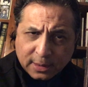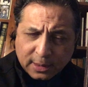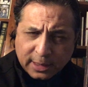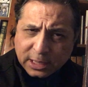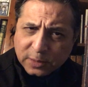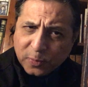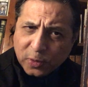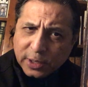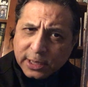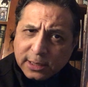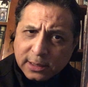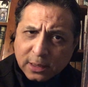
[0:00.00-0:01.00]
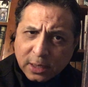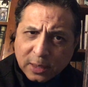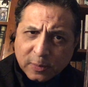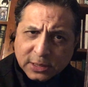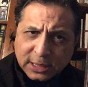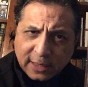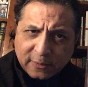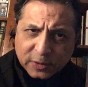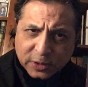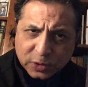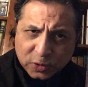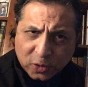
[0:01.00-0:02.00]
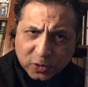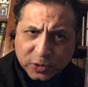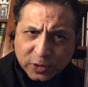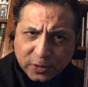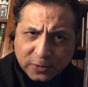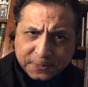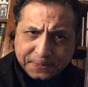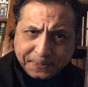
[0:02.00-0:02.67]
The next morning, all that was left was his torso.